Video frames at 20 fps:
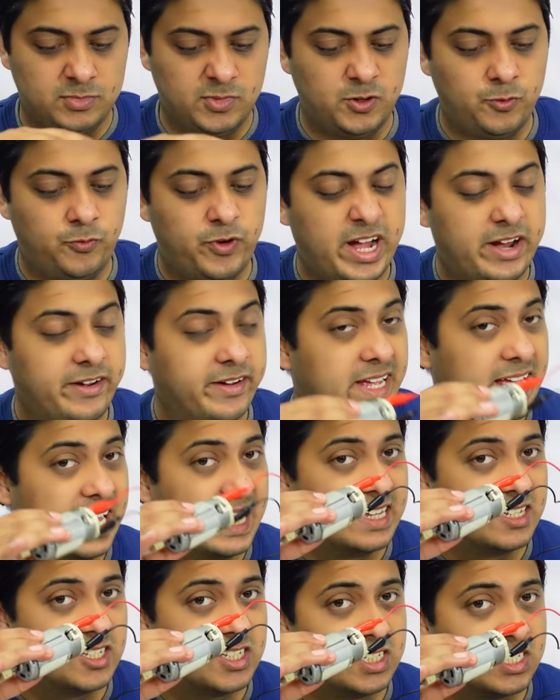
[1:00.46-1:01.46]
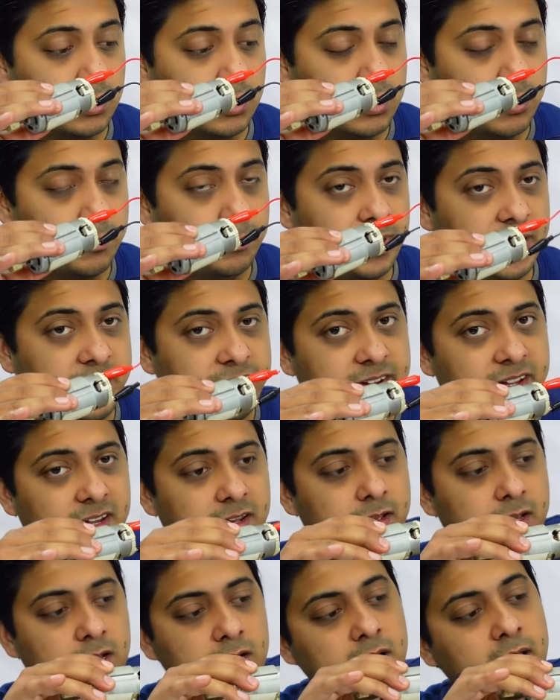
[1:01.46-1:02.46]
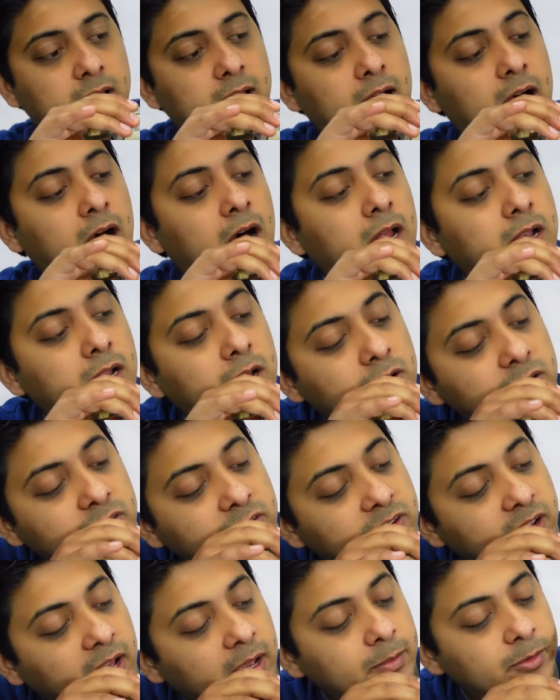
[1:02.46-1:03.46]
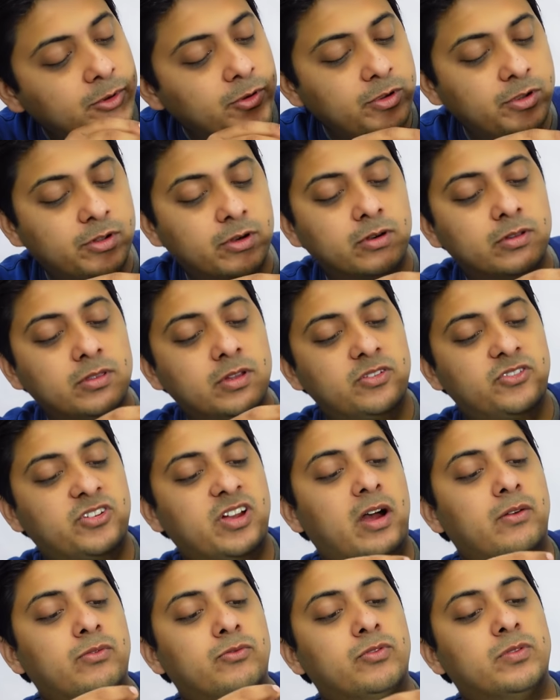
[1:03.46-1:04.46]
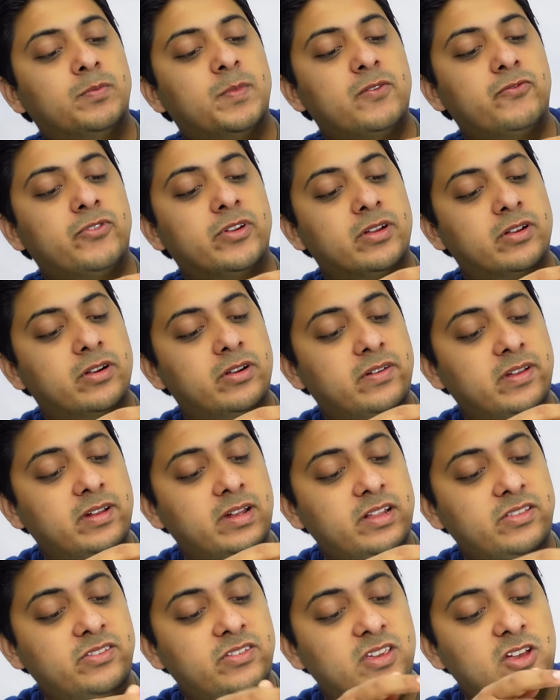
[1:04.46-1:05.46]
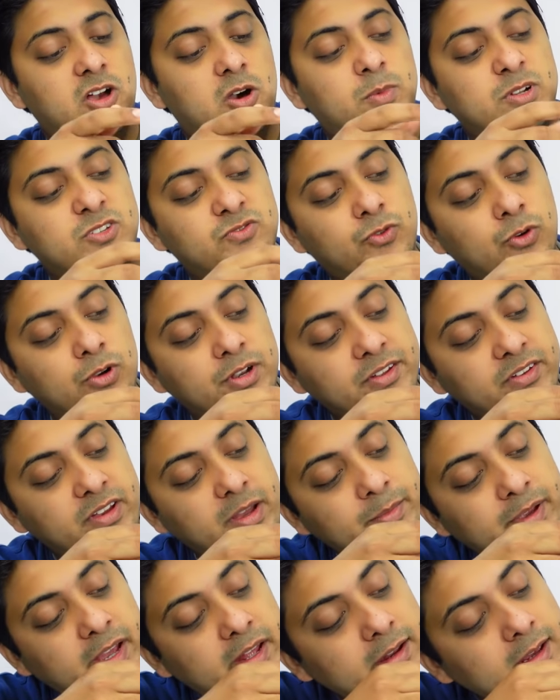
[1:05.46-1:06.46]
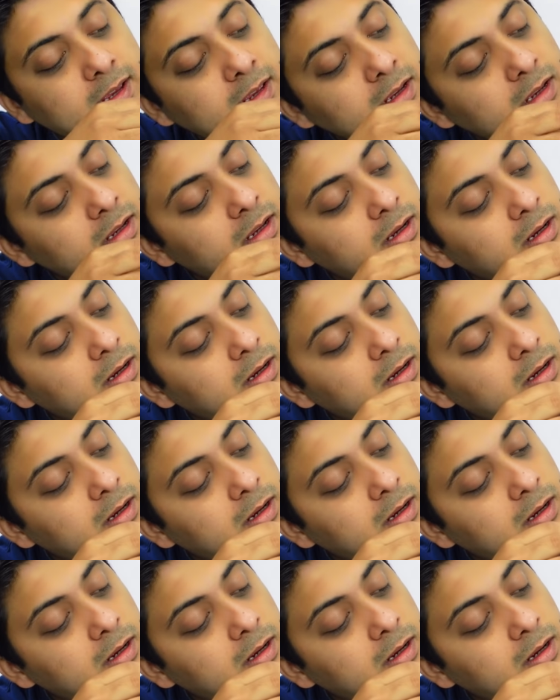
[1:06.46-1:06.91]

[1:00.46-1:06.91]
The wiring has completed. Uh, now it's time to turn the shaft with my fingers and let's see how much voltage I'm getting.